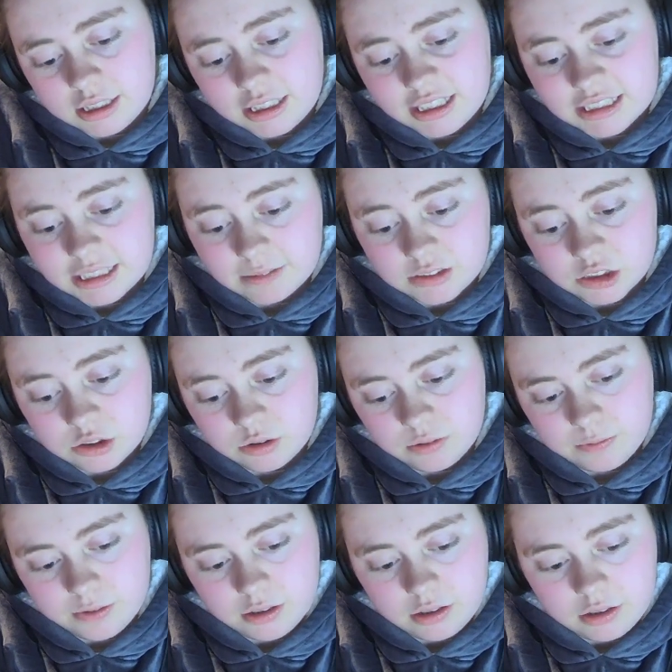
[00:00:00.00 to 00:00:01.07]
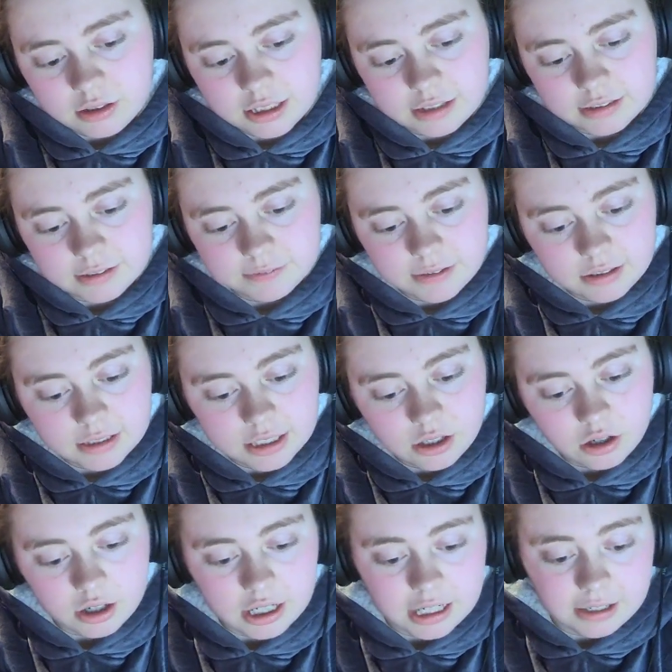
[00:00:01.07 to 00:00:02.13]
These have to do with food, how they found
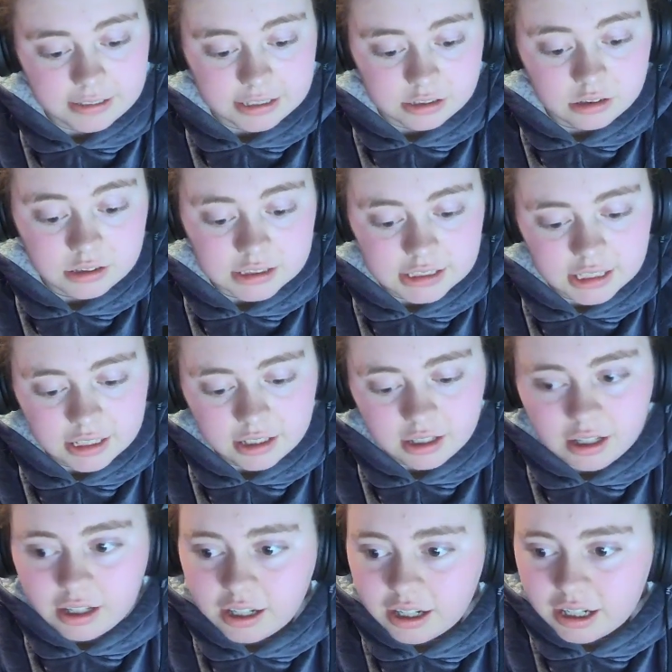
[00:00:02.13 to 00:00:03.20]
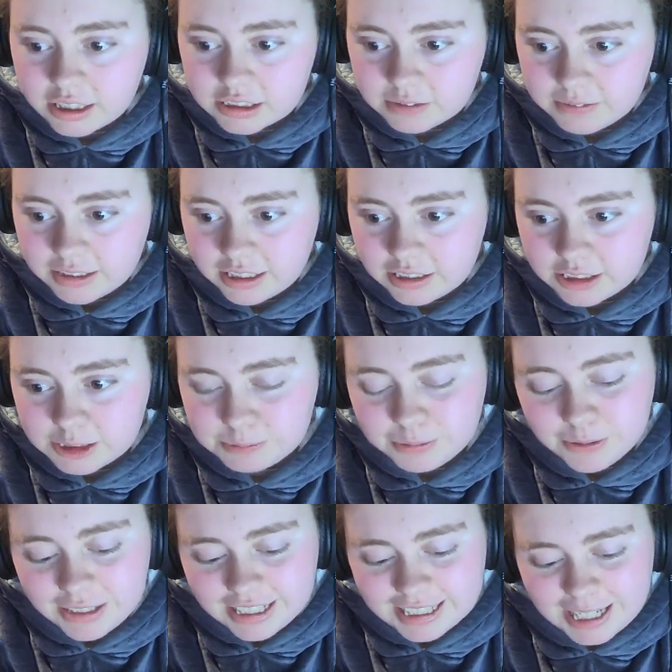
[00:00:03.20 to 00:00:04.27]
it, or how they cooked it, and stuff like that.
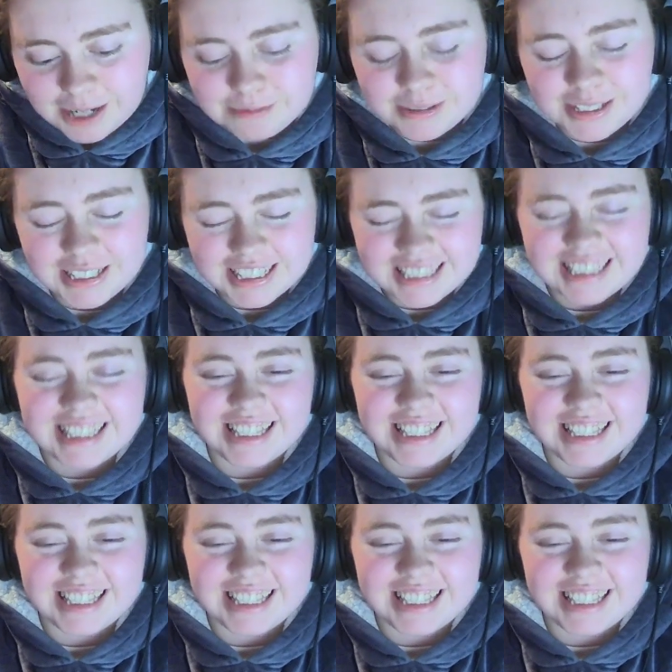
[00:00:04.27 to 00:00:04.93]
Spooky library.